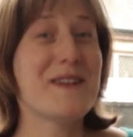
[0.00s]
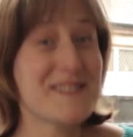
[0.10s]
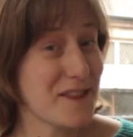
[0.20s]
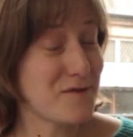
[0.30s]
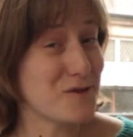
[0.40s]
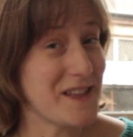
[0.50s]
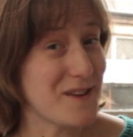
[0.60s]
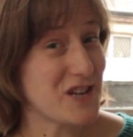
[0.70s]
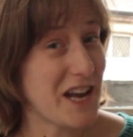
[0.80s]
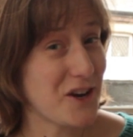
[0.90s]
Wednesday the
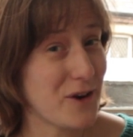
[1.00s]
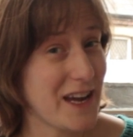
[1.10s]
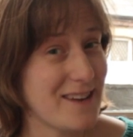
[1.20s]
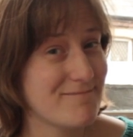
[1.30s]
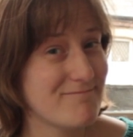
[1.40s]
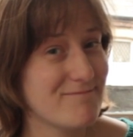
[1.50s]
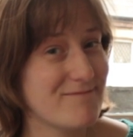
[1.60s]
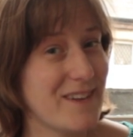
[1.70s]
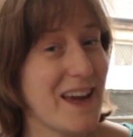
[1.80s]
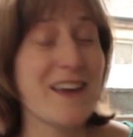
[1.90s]
14th of January
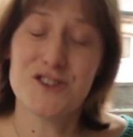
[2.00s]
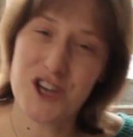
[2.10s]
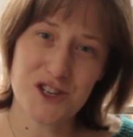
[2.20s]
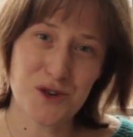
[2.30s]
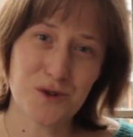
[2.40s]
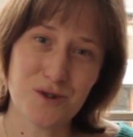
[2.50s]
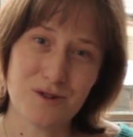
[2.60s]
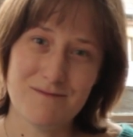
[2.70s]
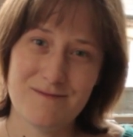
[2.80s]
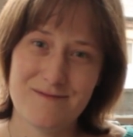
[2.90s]
in the church
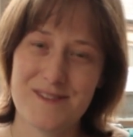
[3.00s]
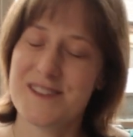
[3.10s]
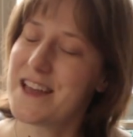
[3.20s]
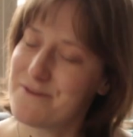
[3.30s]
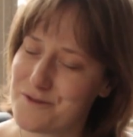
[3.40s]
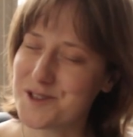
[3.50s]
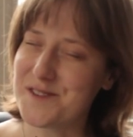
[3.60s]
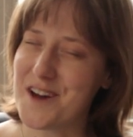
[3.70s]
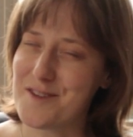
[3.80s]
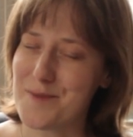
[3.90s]
hall,
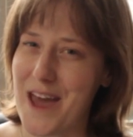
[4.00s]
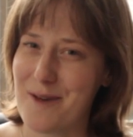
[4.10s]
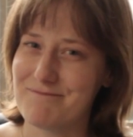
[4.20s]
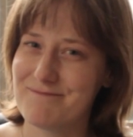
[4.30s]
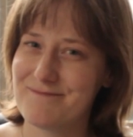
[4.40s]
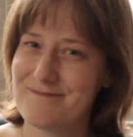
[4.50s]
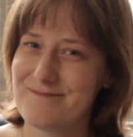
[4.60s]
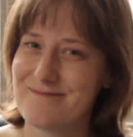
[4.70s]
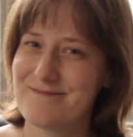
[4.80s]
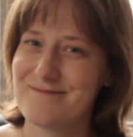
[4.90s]
7.45pm.
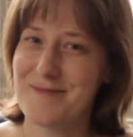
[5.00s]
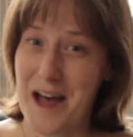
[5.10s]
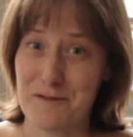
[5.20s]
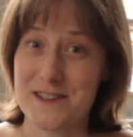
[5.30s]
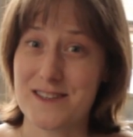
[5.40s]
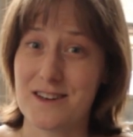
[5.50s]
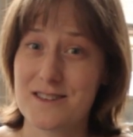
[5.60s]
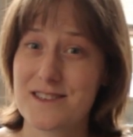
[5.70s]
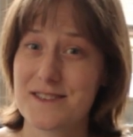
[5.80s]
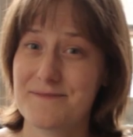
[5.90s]
Alpha
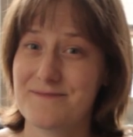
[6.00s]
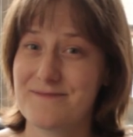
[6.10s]
starts